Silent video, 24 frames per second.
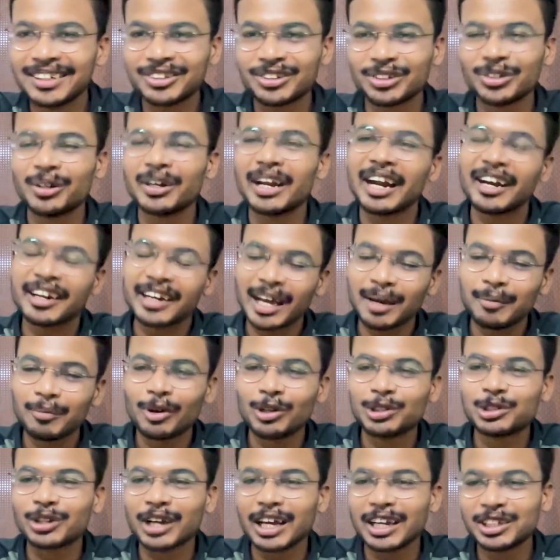So that time
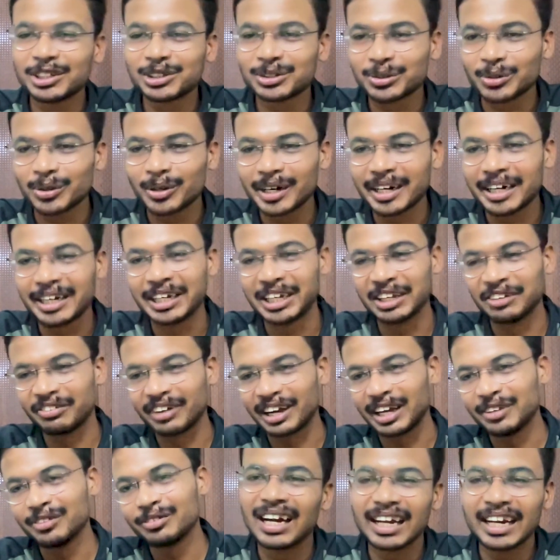also I scored
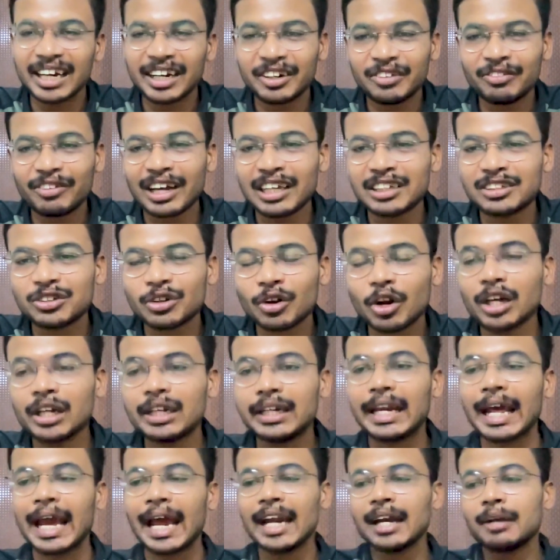85. It was not
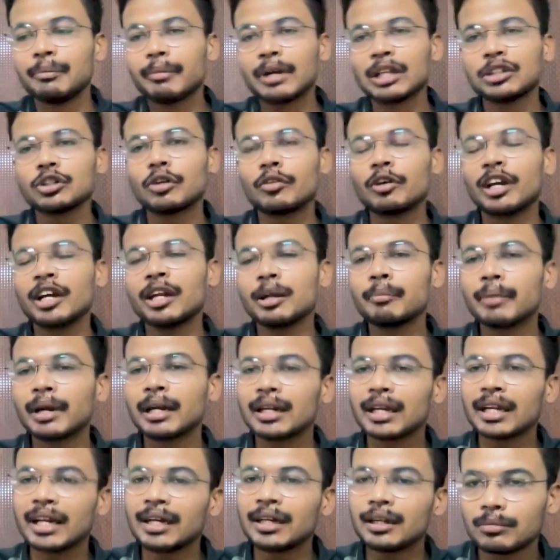that much of learning, but
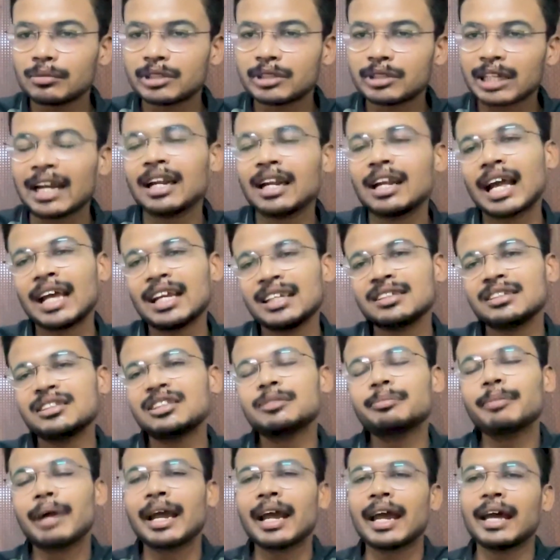it channelized
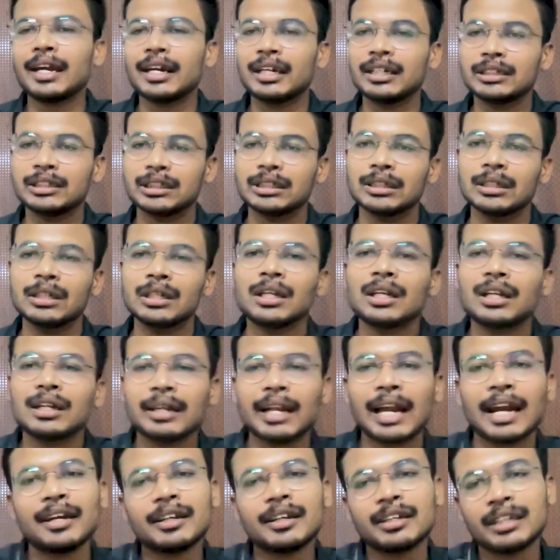my energy.
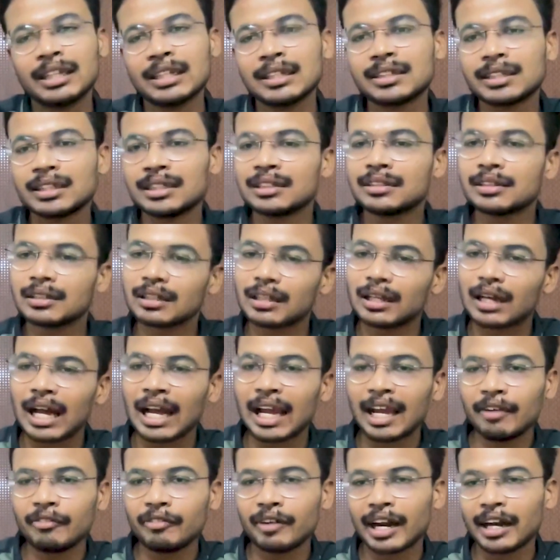That this is, I
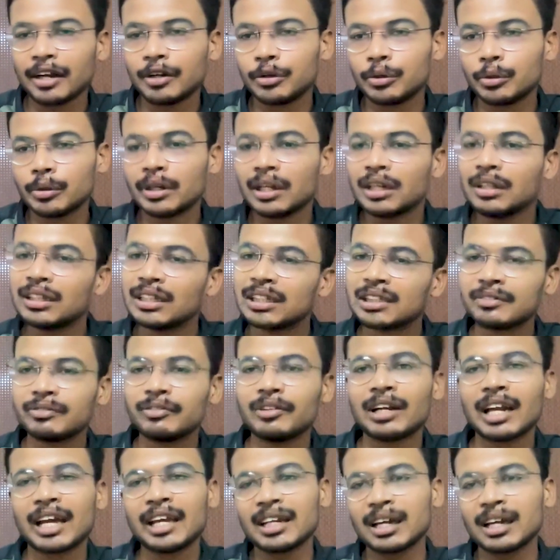have read today, this will I